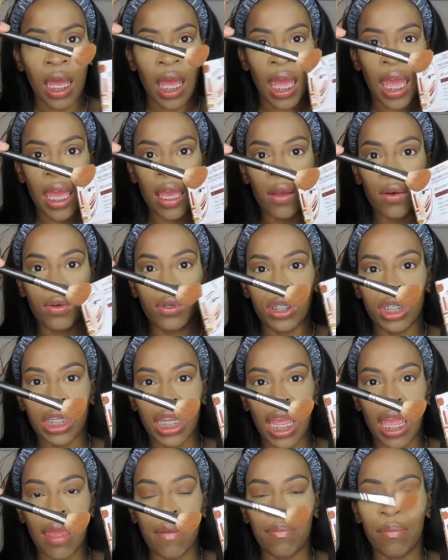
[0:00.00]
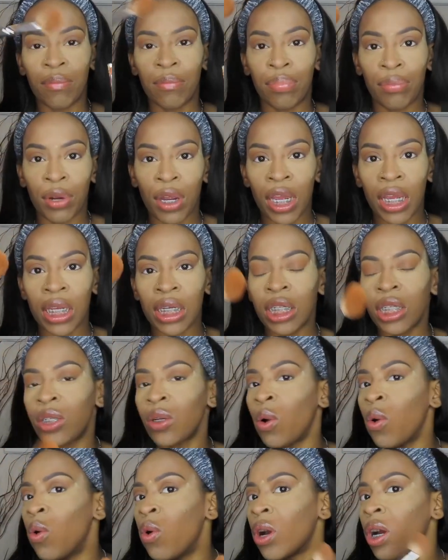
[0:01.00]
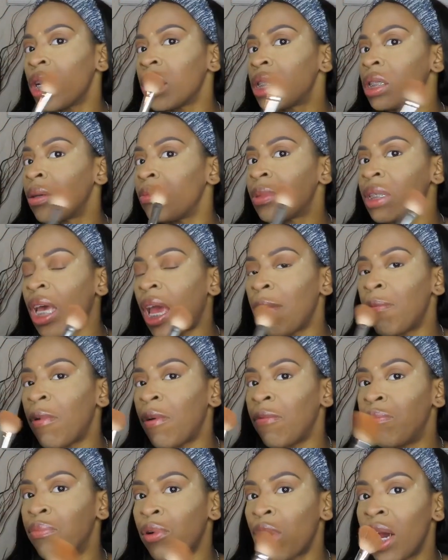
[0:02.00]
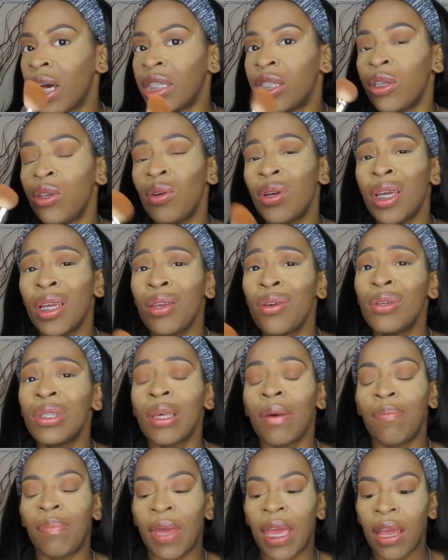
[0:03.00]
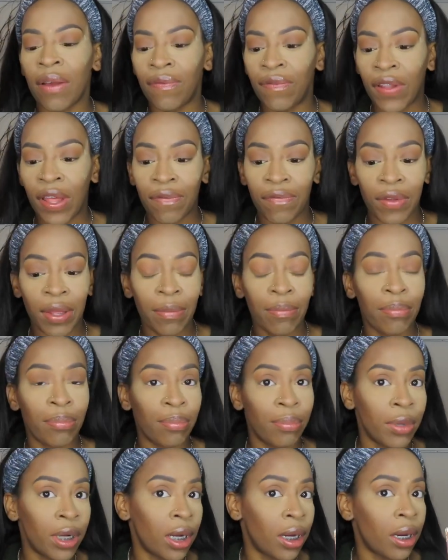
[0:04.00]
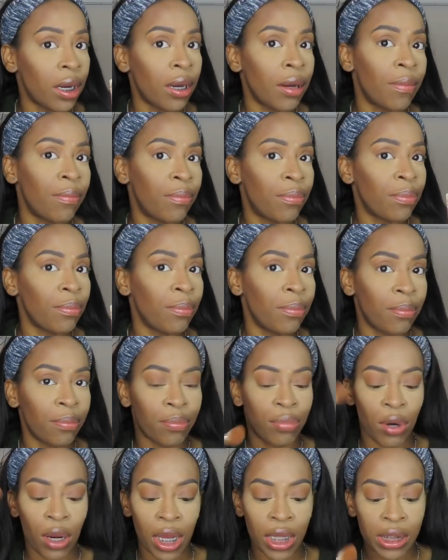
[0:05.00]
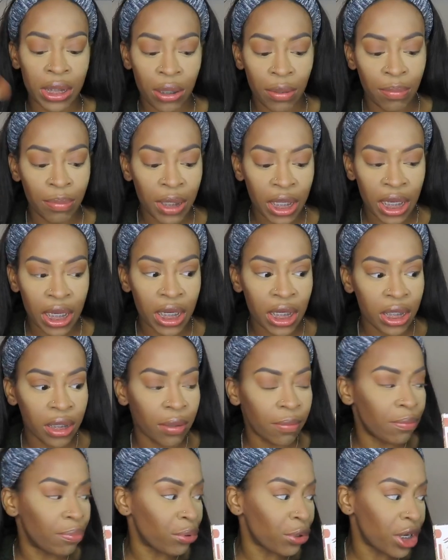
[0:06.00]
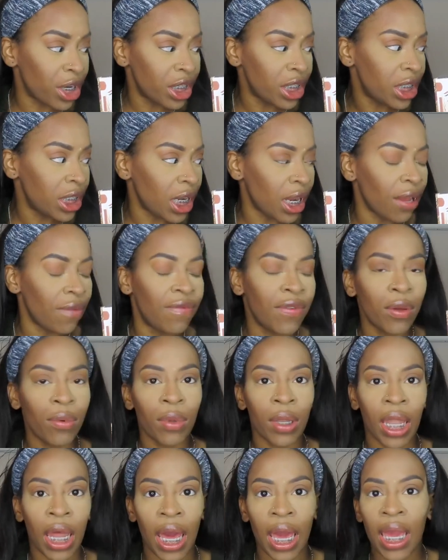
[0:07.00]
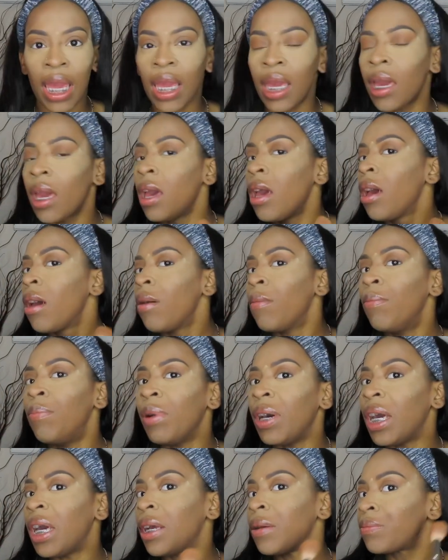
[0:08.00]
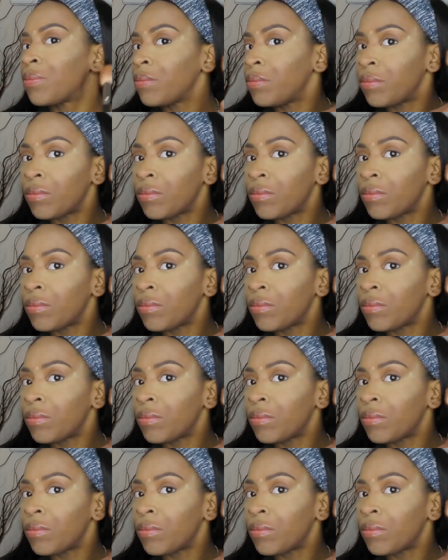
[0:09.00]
angle shaped brush or some type of bronzer. You can use a big fluffy bronzer brush if you like, but